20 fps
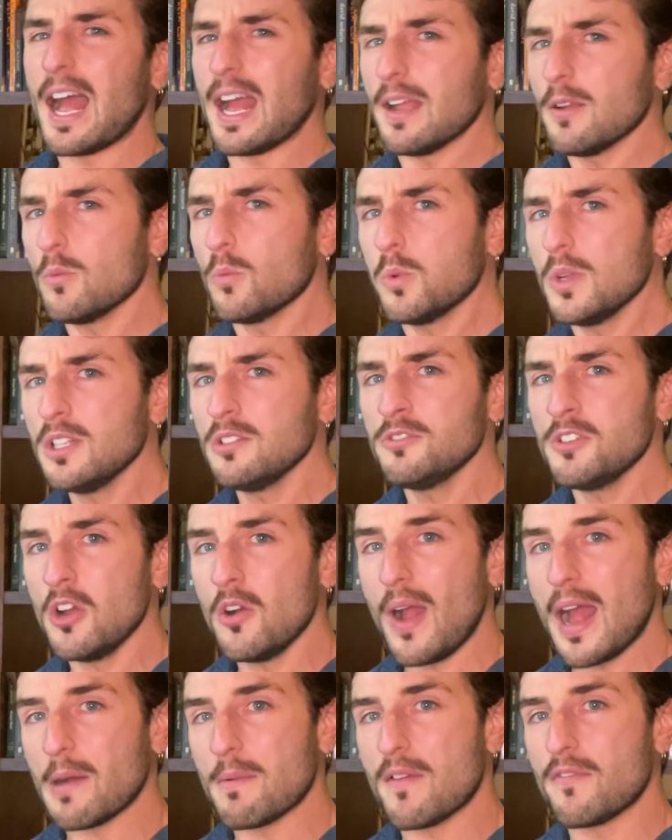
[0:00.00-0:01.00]
I will
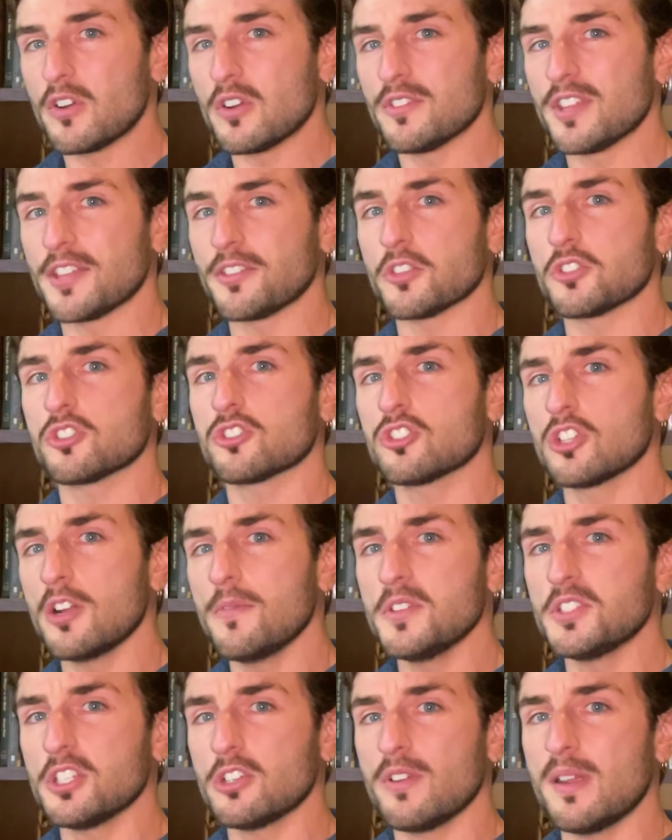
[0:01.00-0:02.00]
note, however, that the
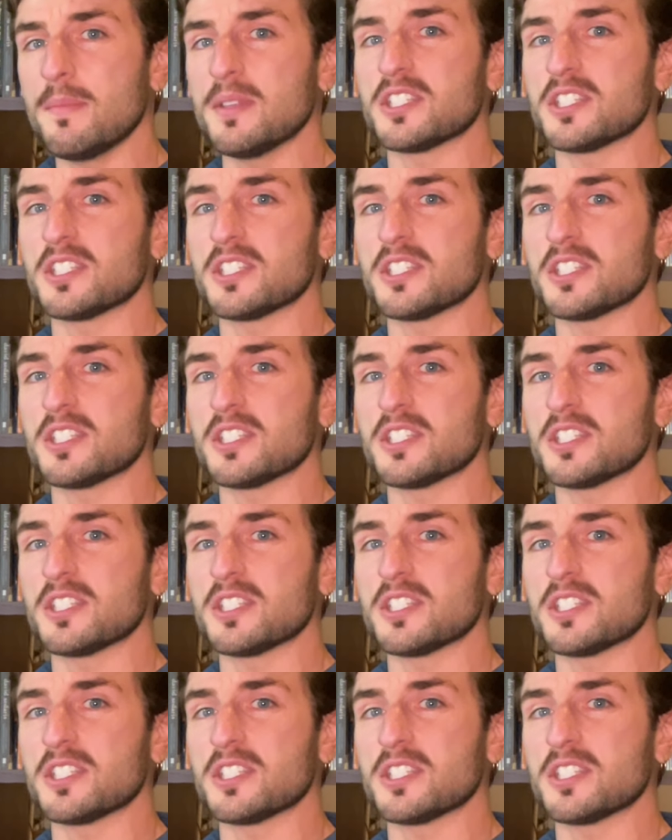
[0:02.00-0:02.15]
service agreement